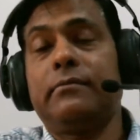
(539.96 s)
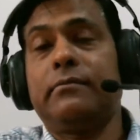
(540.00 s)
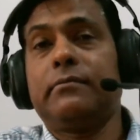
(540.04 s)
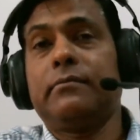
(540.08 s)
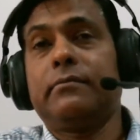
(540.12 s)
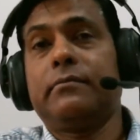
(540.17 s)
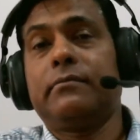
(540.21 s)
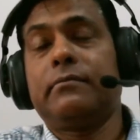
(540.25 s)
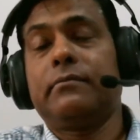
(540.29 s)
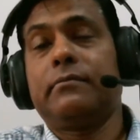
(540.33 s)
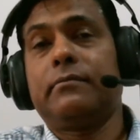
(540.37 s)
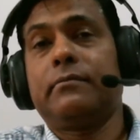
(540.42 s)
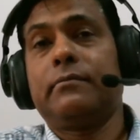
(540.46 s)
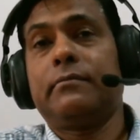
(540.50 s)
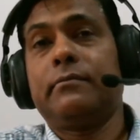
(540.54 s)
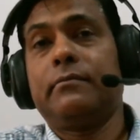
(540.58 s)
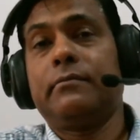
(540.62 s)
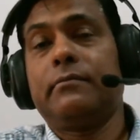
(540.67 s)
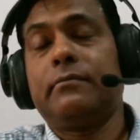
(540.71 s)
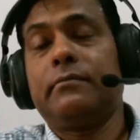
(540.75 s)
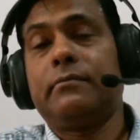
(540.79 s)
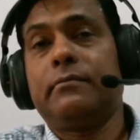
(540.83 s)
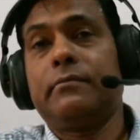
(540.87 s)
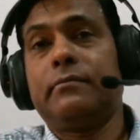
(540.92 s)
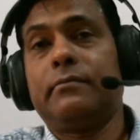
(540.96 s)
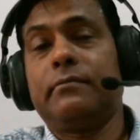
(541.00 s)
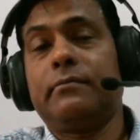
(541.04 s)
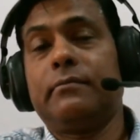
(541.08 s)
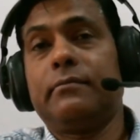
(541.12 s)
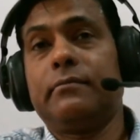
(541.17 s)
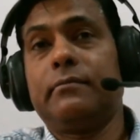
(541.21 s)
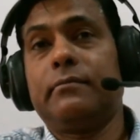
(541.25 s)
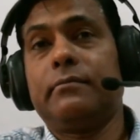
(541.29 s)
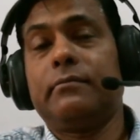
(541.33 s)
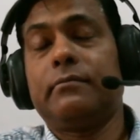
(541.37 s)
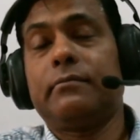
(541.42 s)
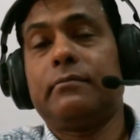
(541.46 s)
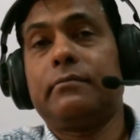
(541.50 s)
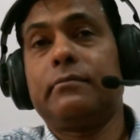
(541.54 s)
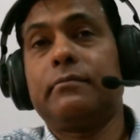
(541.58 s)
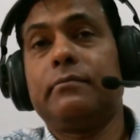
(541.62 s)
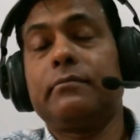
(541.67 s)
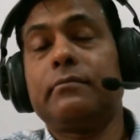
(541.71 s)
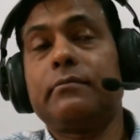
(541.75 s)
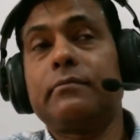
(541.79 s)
No one is speaking in this clip.